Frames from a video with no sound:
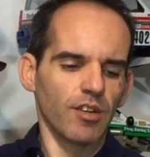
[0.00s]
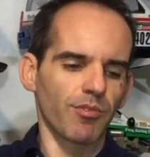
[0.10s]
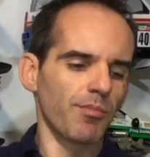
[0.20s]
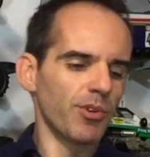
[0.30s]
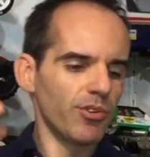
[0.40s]

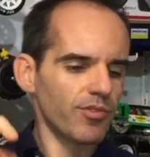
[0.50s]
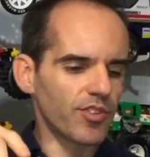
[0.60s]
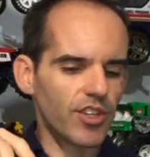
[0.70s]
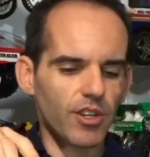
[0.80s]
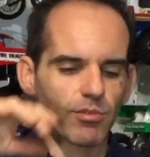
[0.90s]
removed
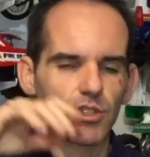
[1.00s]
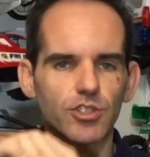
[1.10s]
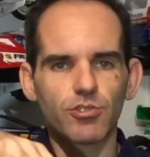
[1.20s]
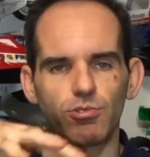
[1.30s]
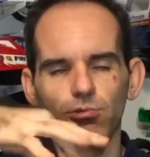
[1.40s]
the
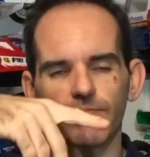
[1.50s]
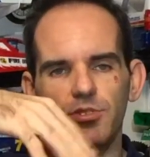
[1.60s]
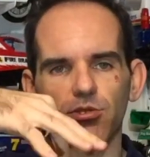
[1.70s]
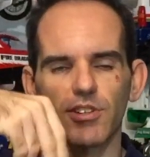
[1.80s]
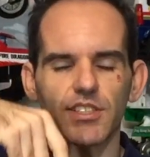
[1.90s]
original
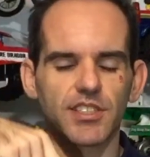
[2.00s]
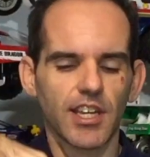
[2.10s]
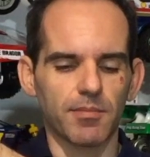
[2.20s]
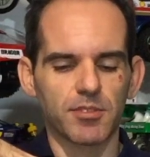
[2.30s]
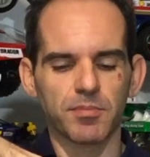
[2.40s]

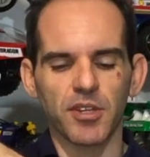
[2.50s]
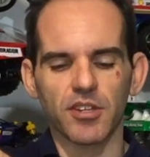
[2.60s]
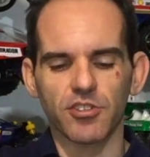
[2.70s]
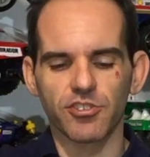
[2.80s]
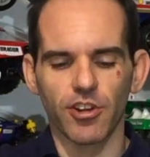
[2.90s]
3-step speed
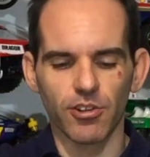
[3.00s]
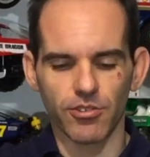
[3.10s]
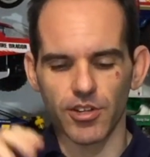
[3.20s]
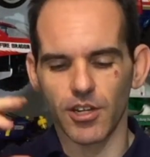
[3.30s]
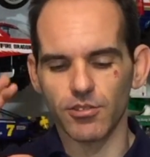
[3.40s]
controller
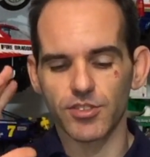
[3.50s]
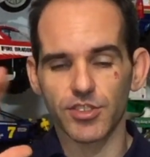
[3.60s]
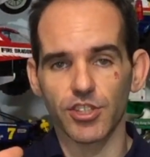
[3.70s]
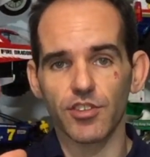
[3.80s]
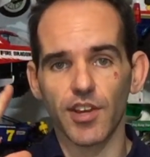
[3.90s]
and old
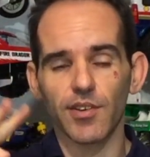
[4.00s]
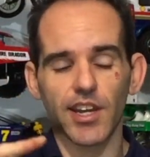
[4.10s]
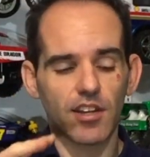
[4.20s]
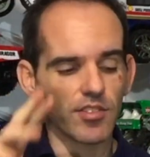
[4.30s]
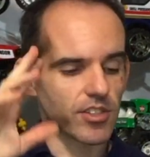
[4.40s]
servo
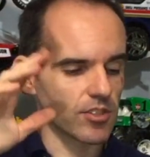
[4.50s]
out of it,